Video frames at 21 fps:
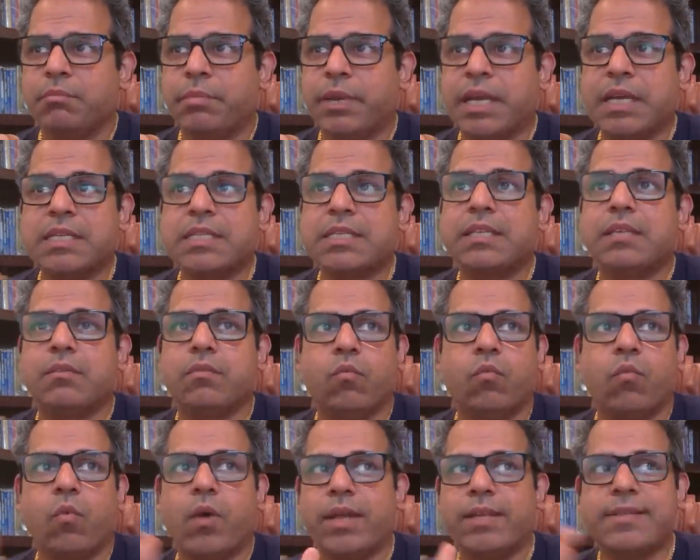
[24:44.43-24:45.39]
Because
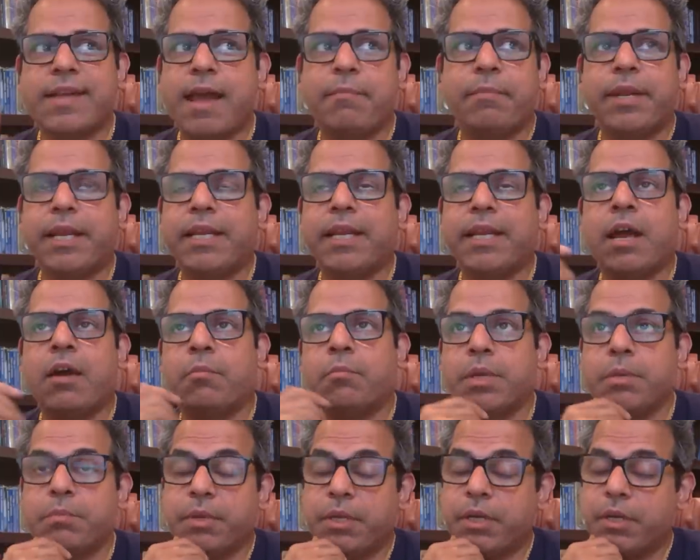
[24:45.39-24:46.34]
what's happening now?
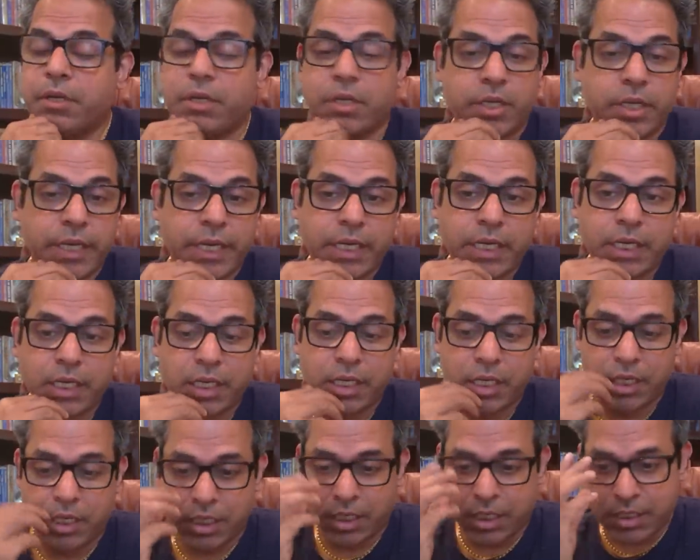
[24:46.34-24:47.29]
People are learning
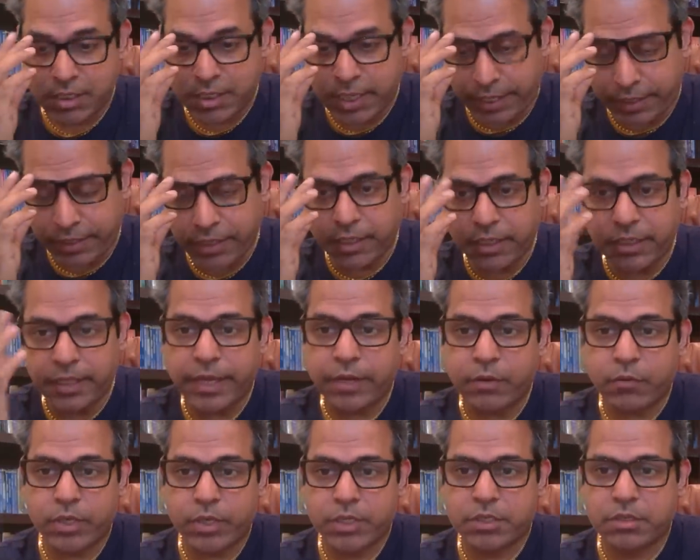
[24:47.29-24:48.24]
technical
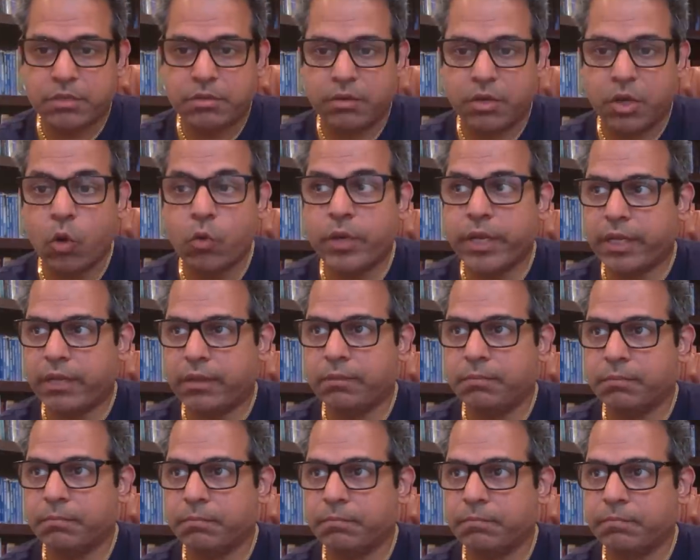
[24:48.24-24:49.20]
language, coding.
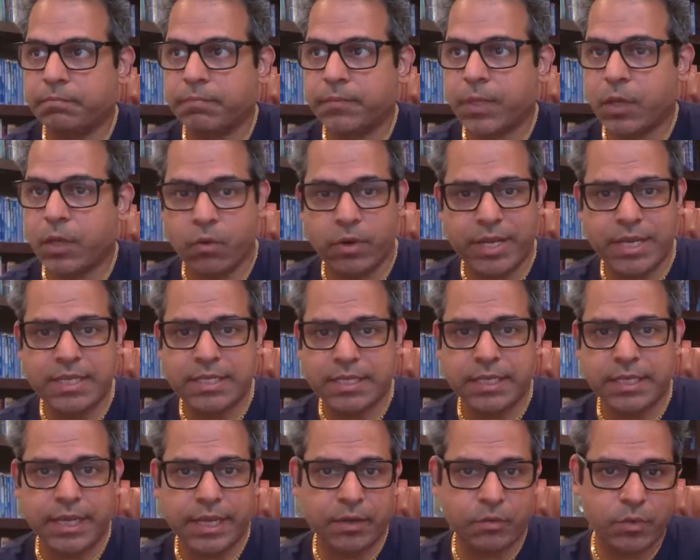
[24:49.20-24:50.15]
Coding is
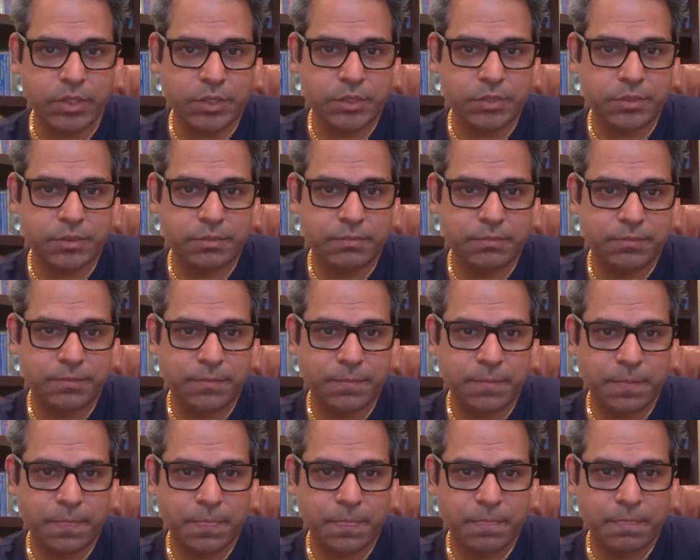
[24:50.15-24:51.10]
a language.
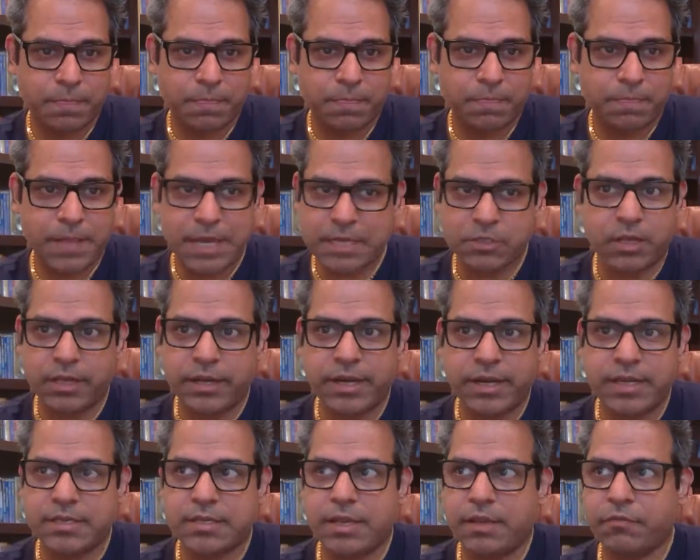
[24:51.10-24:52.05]
That's all it
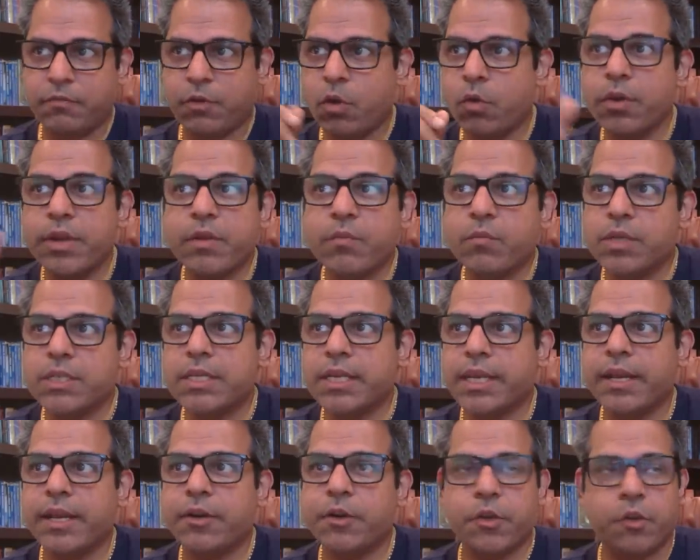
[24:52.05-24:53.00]
is. If coding wasn't
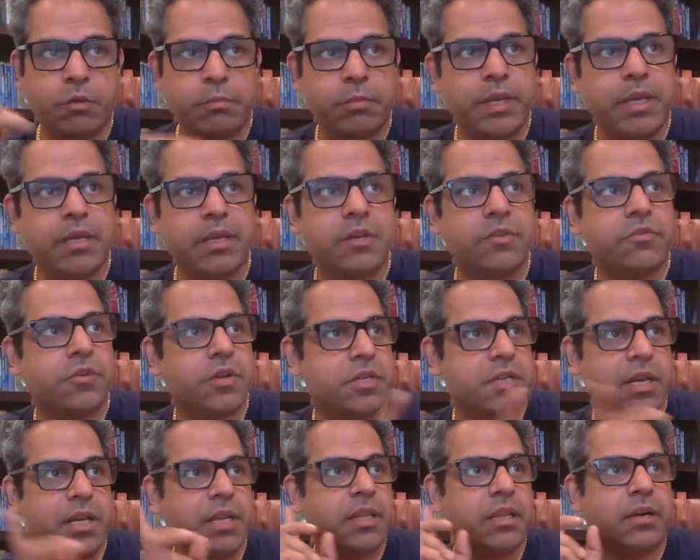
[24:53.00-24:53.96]
here, you would be
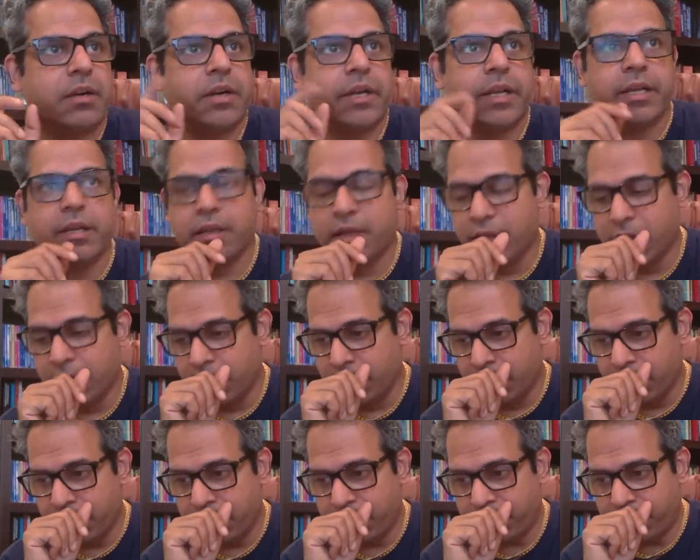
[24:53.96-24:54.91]
interested in learning
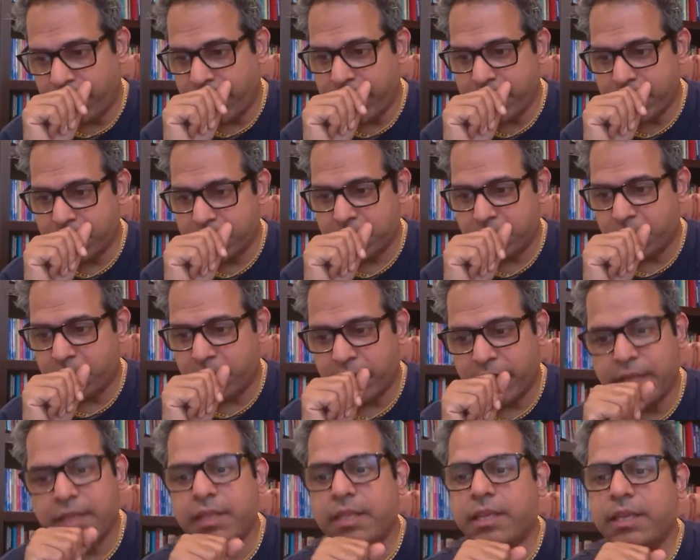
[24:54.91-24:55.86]
French or
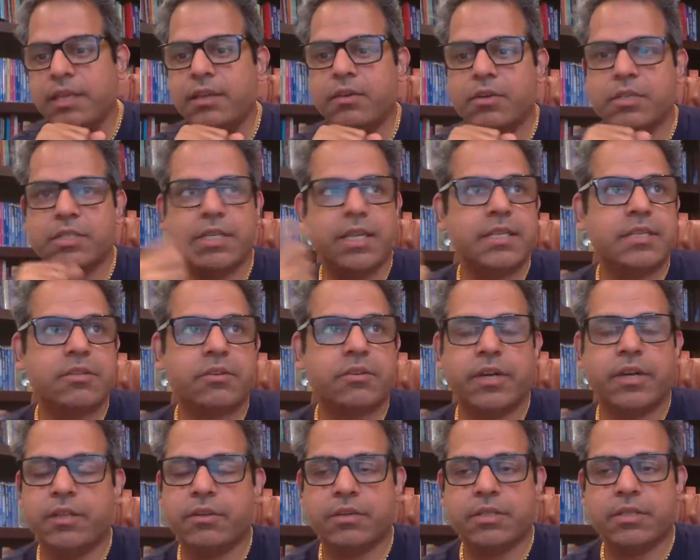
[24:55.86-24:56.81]
Hindi or
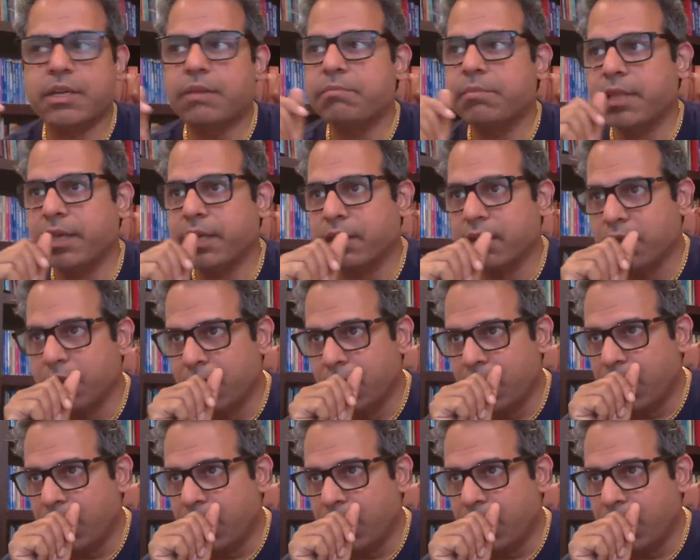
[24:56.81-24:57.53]
Sanskrit or something.